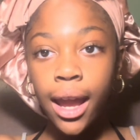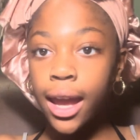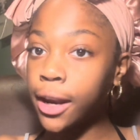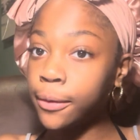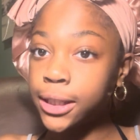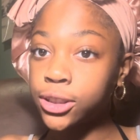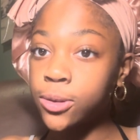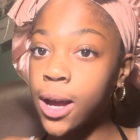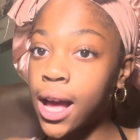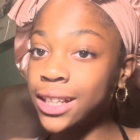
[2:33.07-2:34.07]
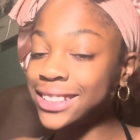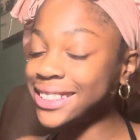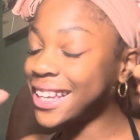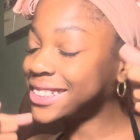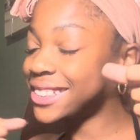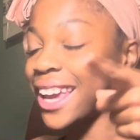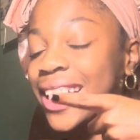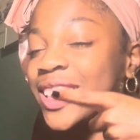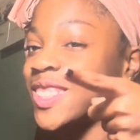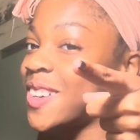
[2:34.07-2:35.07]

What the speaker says: Anyway, you guys, let's get into